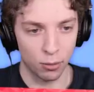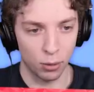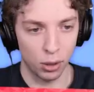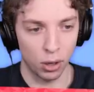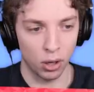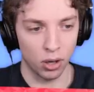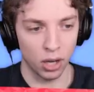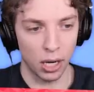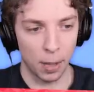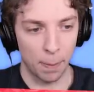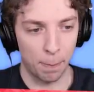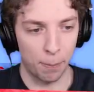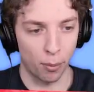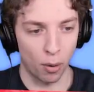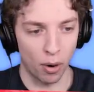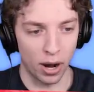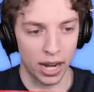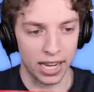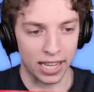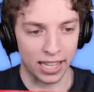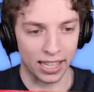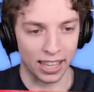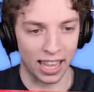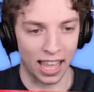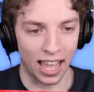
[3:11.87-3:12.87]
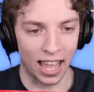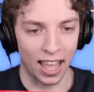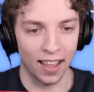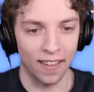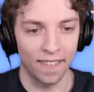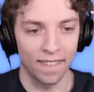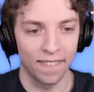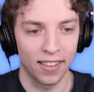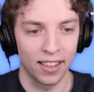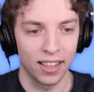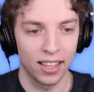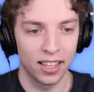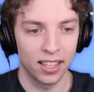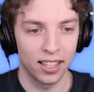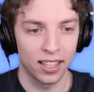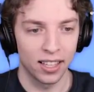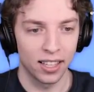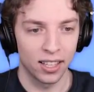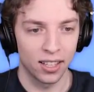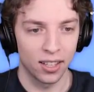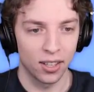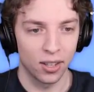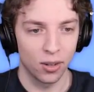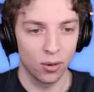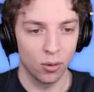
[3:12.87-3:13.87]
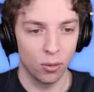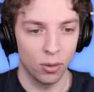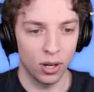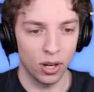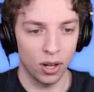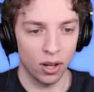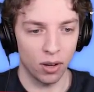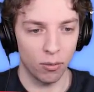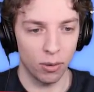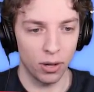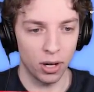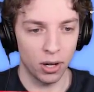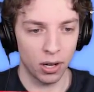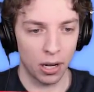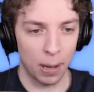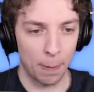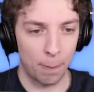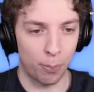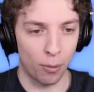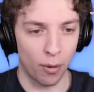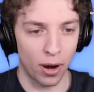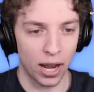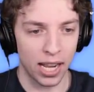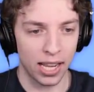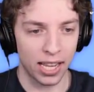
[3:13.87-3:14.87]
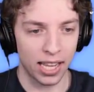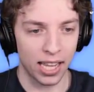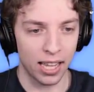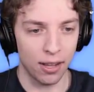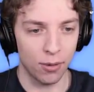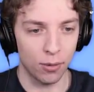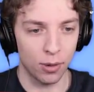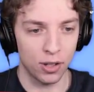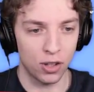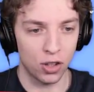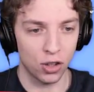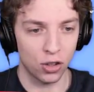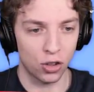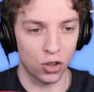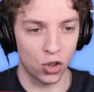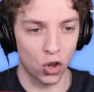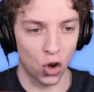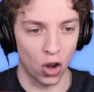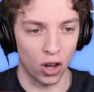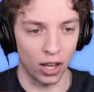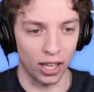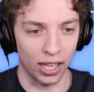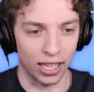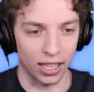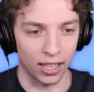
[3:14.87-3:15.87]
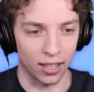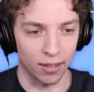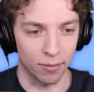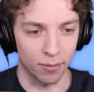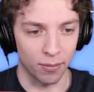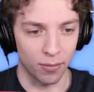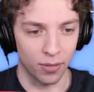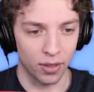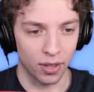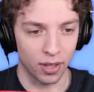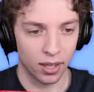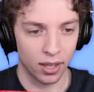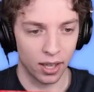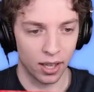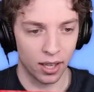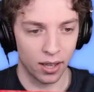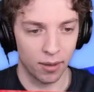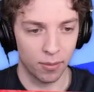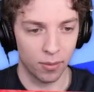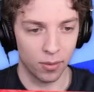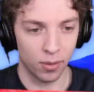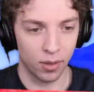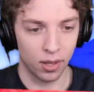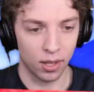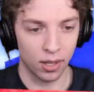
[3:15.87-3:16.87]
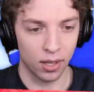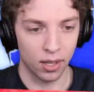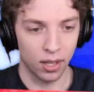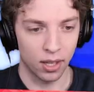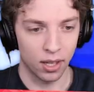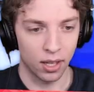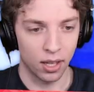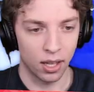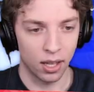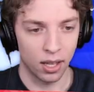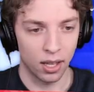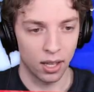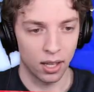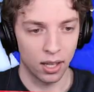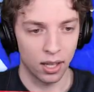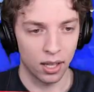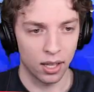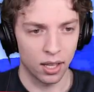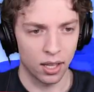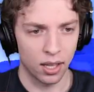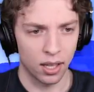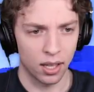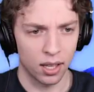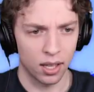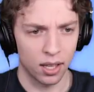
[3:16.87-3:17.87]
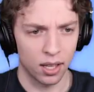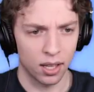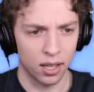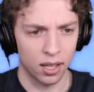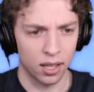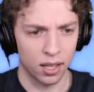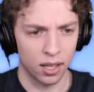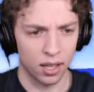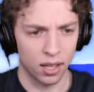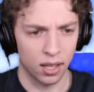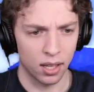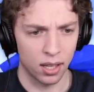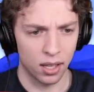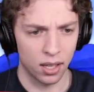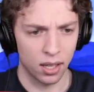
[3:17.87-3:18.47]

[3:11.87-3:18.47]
so we're not going to yeah. break that. Cash. Yep. We're not, we're not going to break it, this. we're just trolling no. them. We're um, just trolling. I think, guys, oh, I think this Josh.